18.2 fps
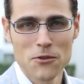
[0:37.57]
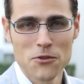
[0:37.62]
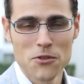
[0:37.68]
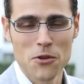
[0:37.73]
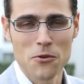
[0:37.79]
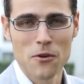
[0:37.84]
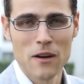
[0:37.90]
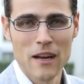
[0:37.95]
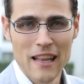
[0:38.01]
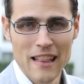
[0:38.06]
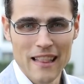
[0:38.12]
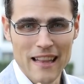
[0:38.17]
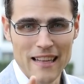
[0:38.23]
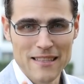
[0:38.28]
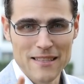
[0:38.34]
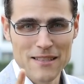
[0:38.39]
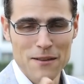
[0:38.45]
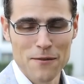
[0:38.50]
So
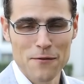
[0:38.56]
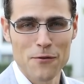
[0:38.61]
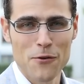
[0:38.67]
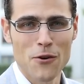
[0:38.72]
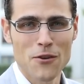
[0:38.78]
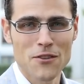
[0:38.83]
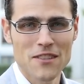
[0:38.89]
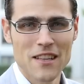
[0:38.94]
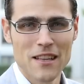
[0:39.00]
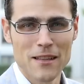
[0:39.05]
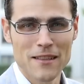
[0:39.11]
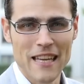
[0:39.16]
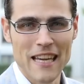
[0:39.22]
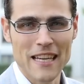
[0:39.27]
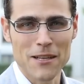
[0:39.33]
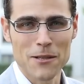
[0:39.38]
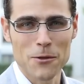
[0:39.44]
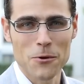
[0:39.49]
let's first
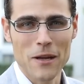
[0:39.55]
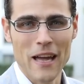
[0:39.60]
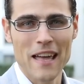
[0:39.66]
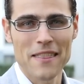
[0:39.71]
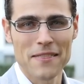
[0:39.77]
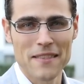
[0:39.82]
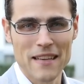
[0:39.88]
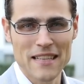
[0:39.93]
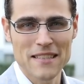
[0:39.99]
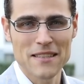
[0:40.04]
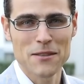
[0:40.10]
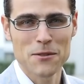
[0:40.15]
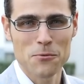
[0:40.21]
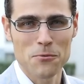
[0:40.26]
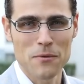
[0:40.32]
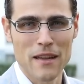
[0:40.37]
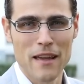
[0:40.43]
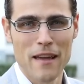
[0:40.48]
take a look at these
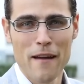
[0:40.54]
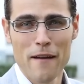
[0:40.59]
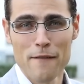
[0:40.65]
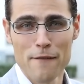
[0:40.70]
three